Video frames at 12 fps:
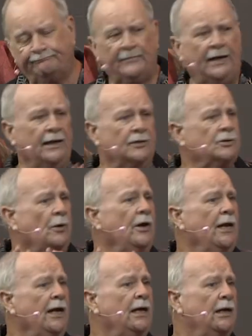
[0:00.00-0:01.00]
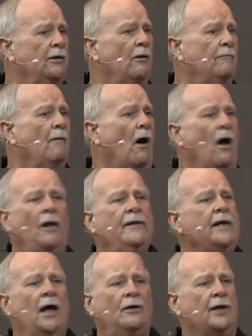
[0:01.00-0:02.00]
is go ahead and all
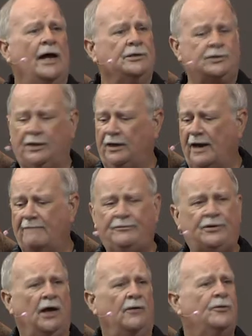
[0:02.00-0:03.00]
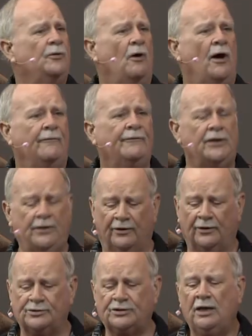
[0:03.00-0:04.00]
the outlines that I've done throughout the
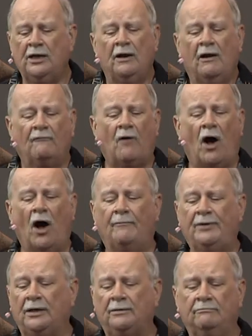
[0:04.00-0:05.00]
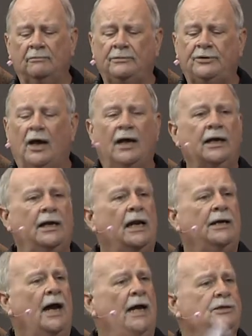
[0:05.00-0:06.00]
years have all been done in a
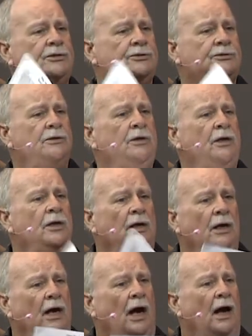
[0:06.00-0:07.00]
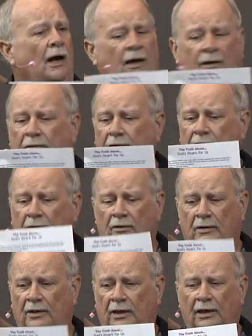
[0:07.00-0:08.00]
nice uh,
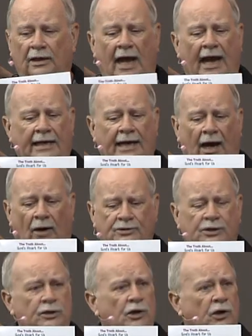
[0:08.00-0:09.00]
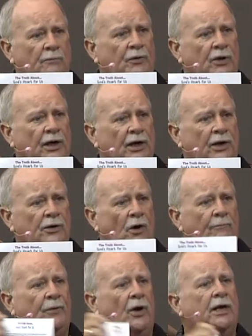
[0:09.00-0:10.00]
line out that you can put in the
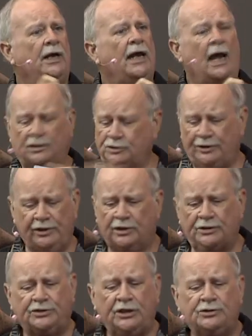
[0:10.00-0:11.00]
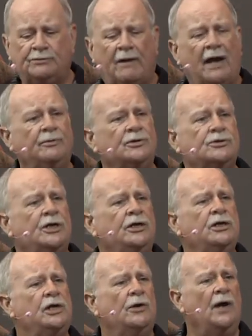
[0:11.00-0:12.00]
notebook and actually you can teach Bible
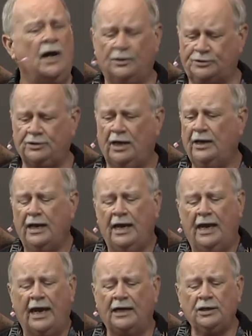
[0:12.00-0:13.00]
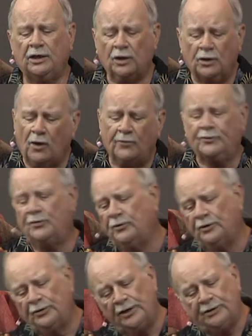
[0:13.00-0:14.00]
study at your house. And you can go
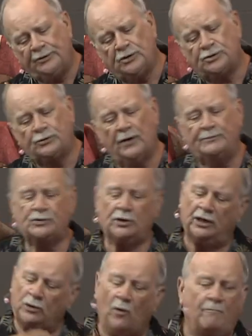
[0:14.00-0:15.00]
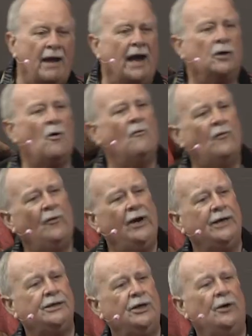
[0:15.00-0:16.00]
through and look at the scripture and go back over
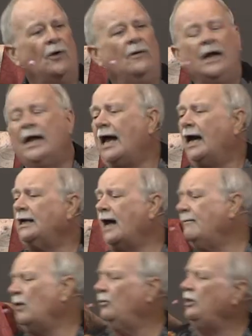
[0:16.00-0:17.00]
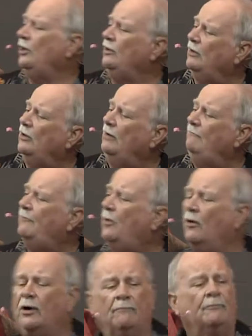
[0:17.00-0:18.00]
it, you know. And I'm a real
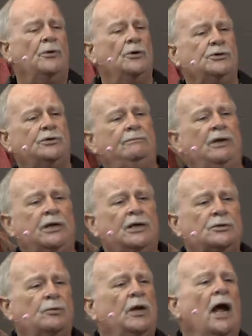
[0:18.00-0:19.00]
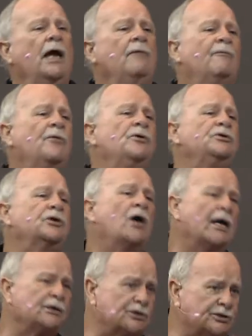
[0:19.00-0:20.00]
important person because when I first
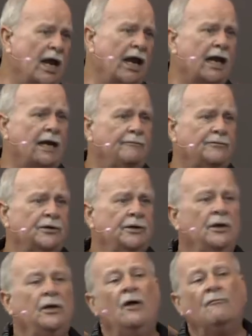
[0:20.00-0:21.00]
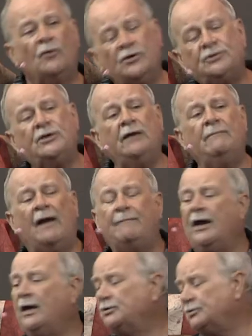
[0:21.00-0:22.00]
got saved, first thing my
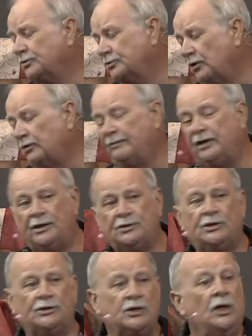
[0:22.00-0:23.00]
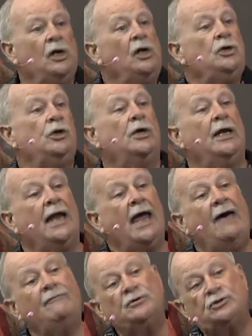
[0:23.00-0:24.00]
pastor told me, he says, You're going to
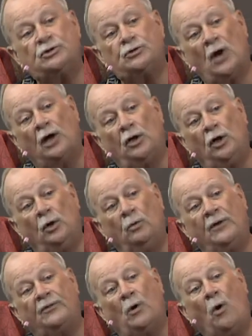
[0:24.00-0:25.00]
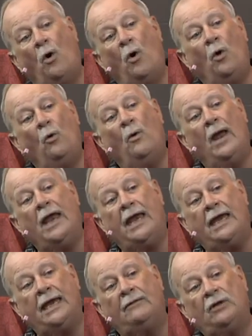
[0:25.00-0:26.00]
have a struggle with the old
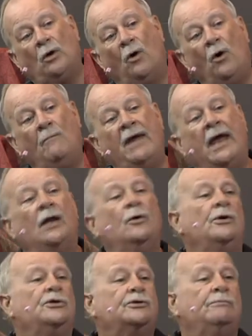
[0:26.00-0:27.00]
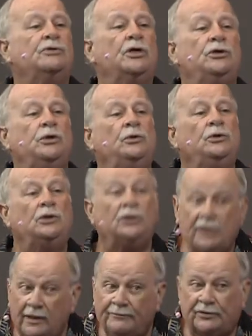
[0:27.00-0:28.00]
way and the old mannerisms that you
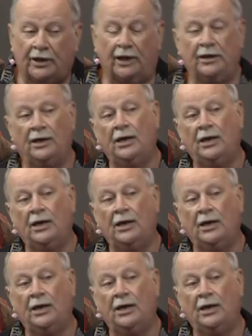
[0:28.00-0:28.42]
lived in.